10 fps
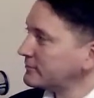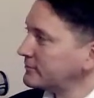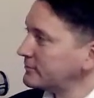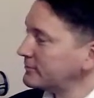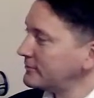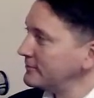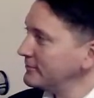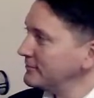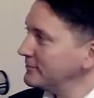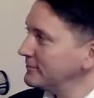
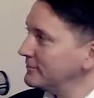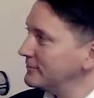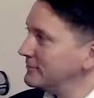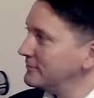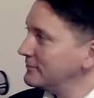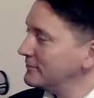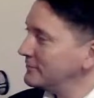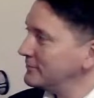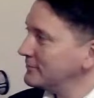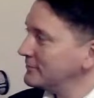
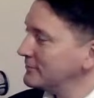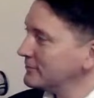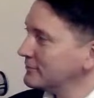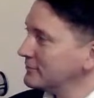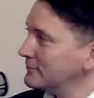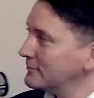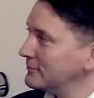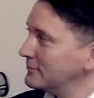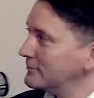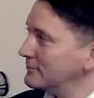
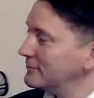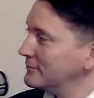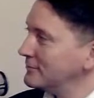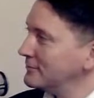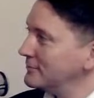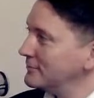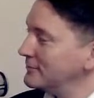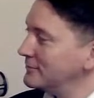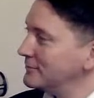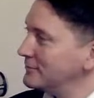
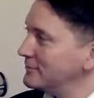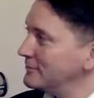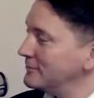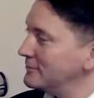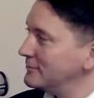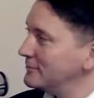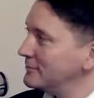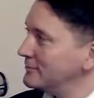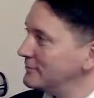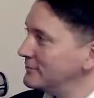
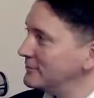(silent)